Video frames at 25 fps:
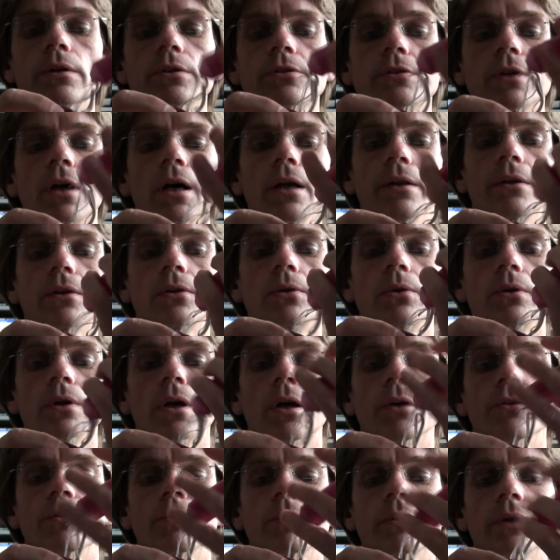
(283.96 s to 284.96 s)
inside. The cord
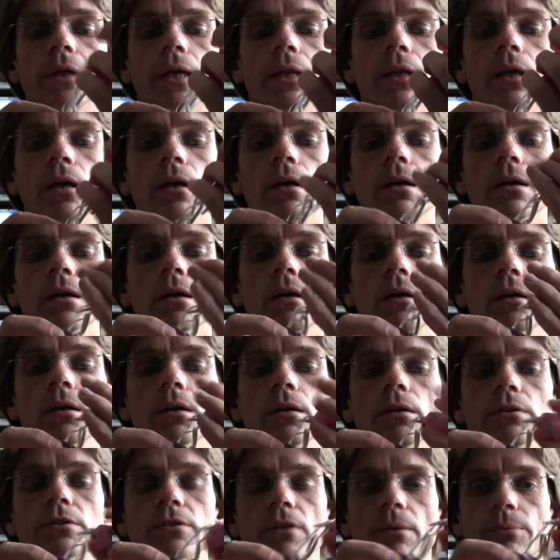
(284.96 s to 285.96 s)
holds it all together,
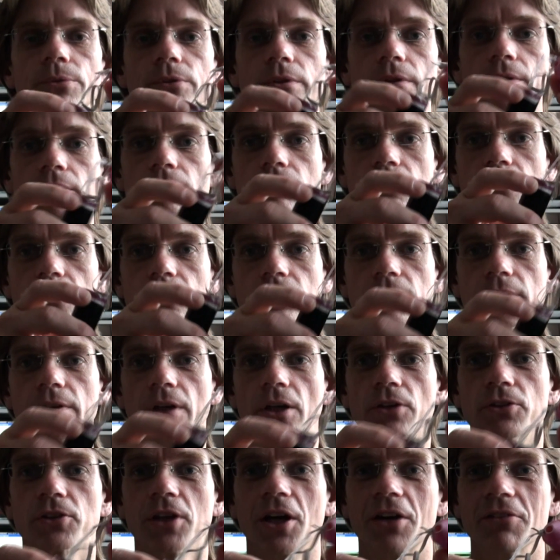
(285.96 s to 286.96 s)
stops the
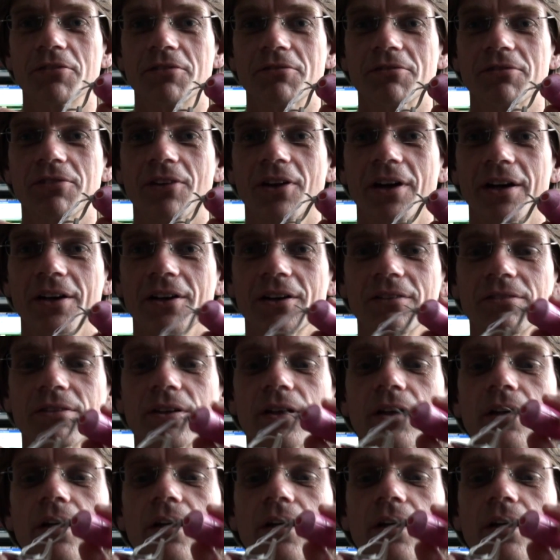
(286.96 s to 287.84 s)
nose cone from flying off.